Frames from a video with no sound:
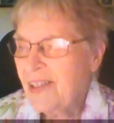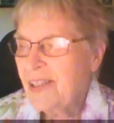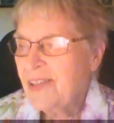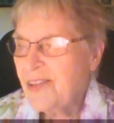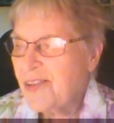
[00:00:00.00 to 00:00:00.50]

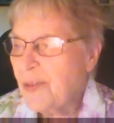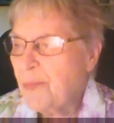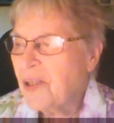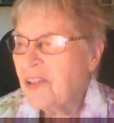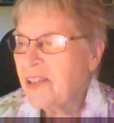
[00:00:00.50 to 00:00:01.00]

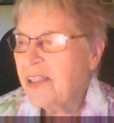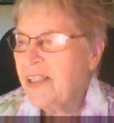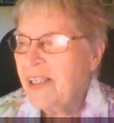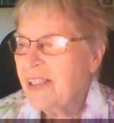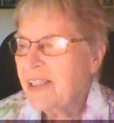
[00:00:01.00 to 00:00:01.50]

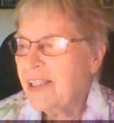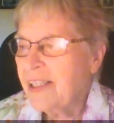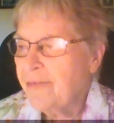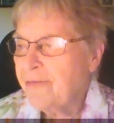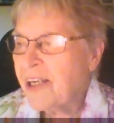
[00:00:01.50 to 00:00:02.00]
disability,
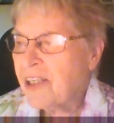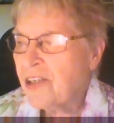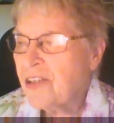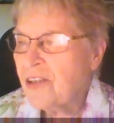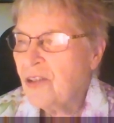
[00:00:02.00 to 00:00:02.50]

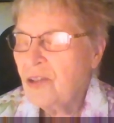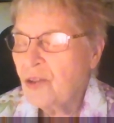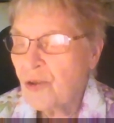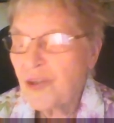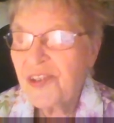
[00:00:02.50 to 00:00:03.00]
affectional
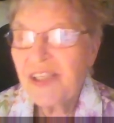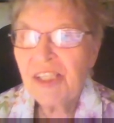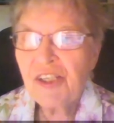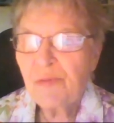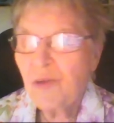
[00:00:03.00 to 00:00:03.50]
or
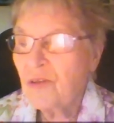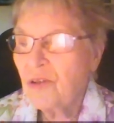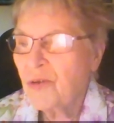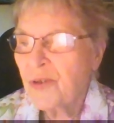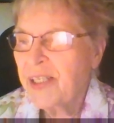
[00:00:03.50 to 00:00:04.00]
sexual
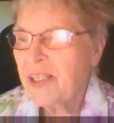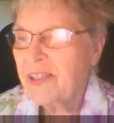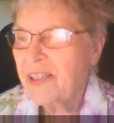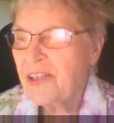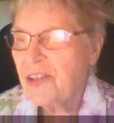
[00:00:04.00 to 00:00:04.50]

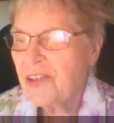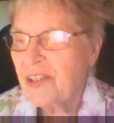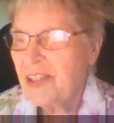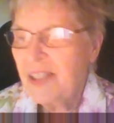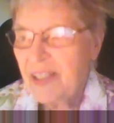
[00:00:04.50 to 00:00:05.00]

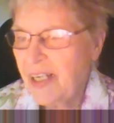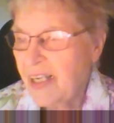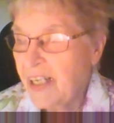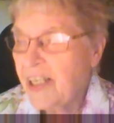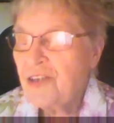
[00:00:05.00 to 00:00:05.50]
orientation,
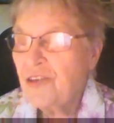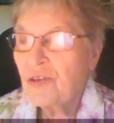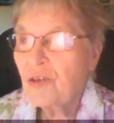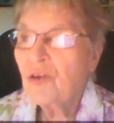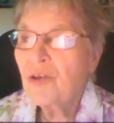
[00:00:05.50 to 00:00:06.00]
age
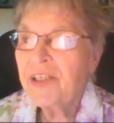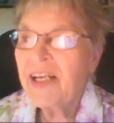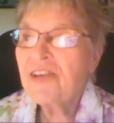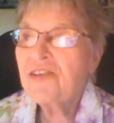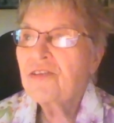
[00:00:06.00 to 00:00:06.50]
or
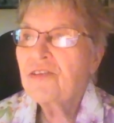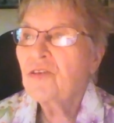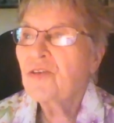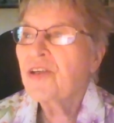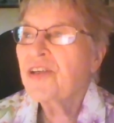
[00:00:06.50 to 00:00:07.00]

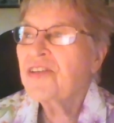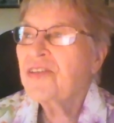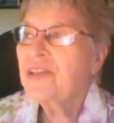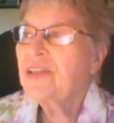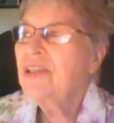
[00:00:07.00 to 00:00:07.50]
national origin.